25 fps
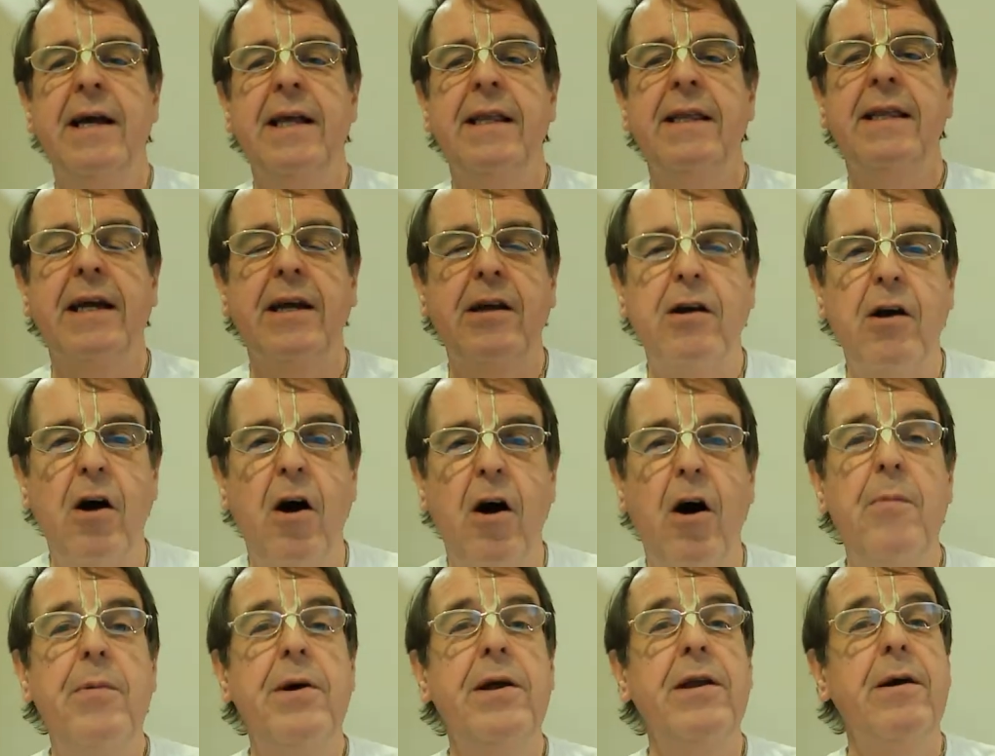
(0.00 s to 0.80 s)
the
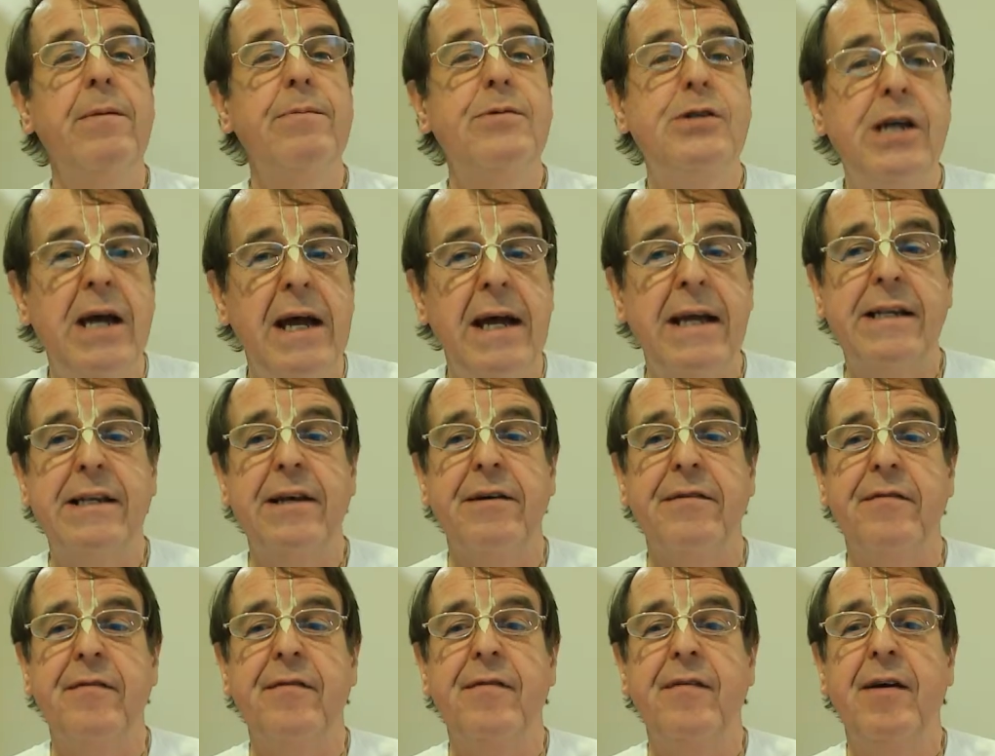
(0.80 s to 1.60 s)
common
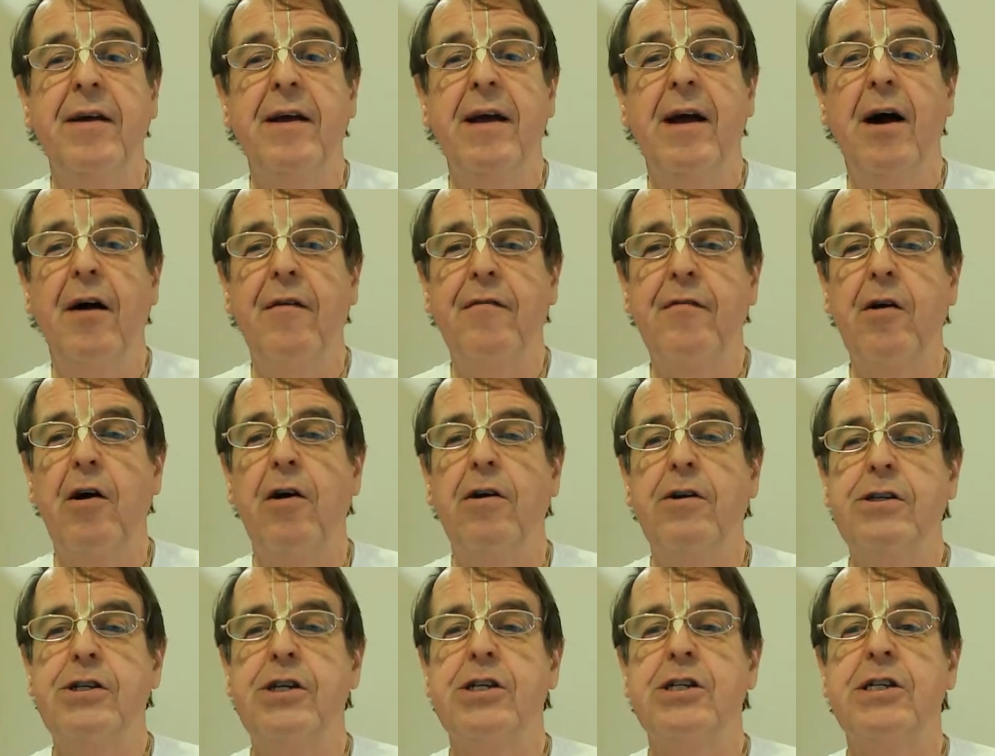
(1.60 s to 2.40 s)
objective of
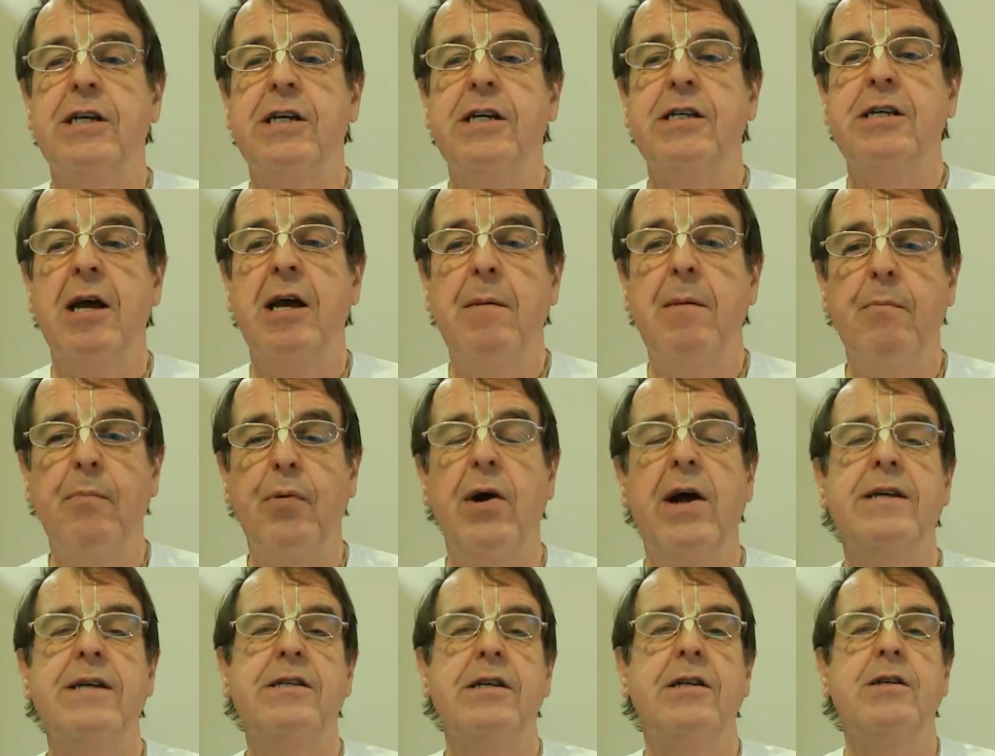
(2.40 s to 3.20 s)
consciousness
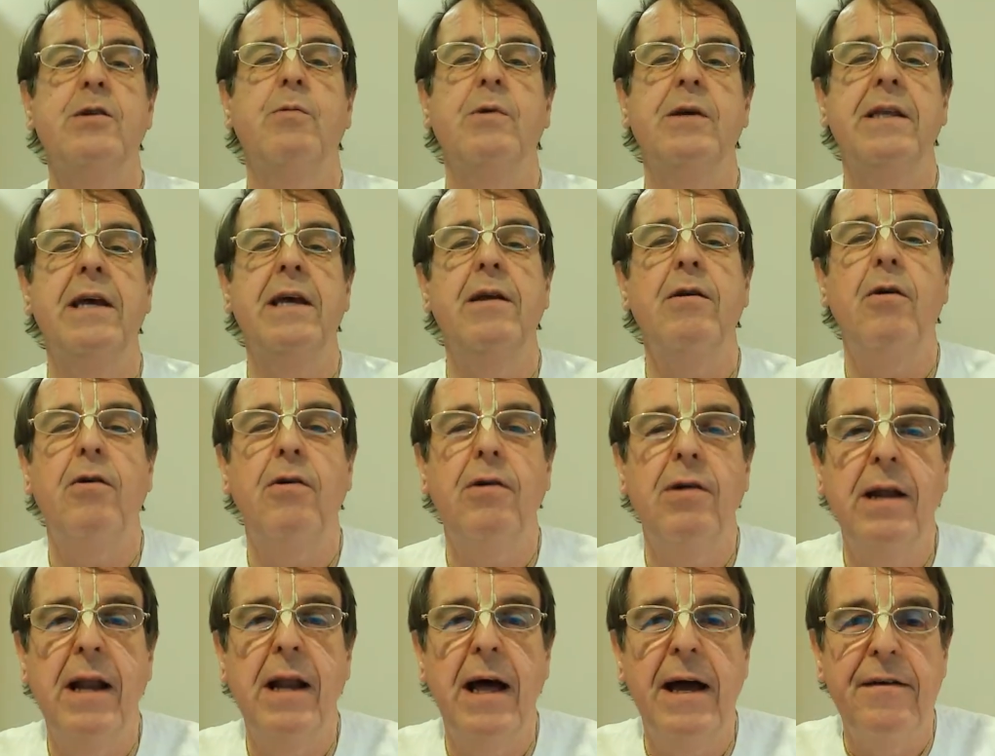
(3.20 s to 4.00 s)
present within
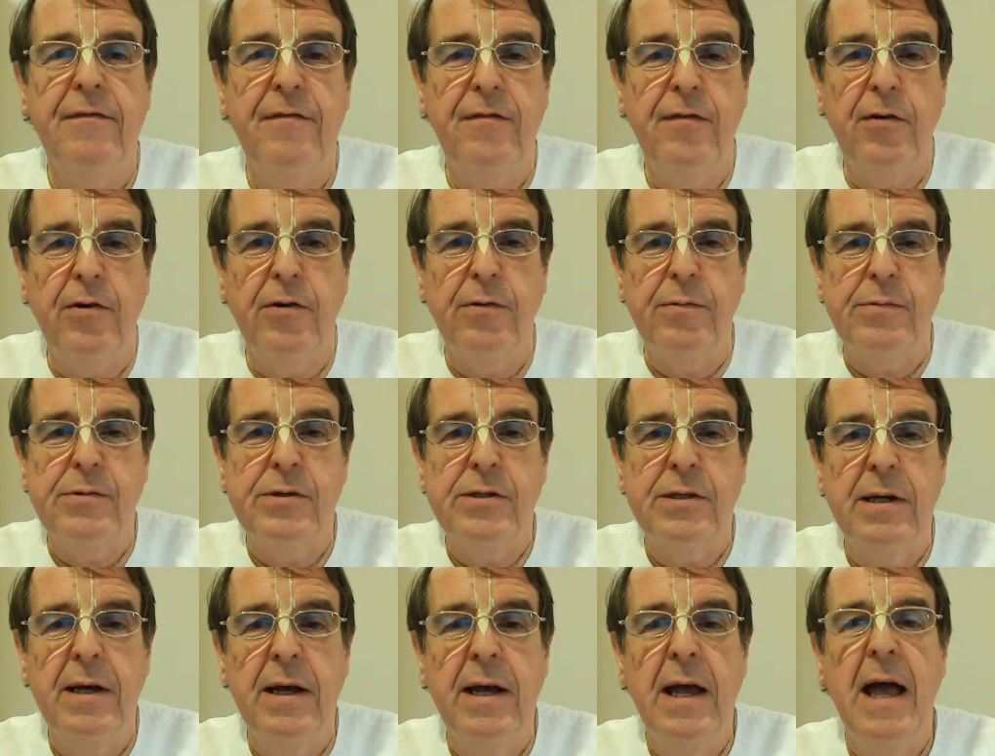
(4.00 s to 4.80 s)
all life
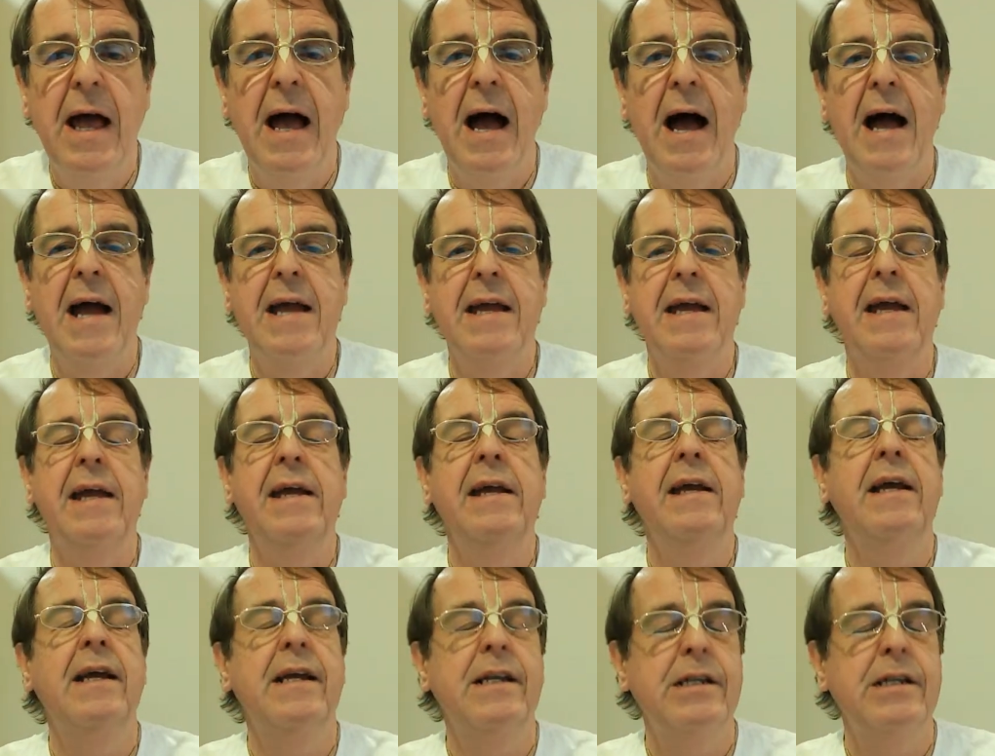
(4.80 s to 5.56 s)
forms, i.e.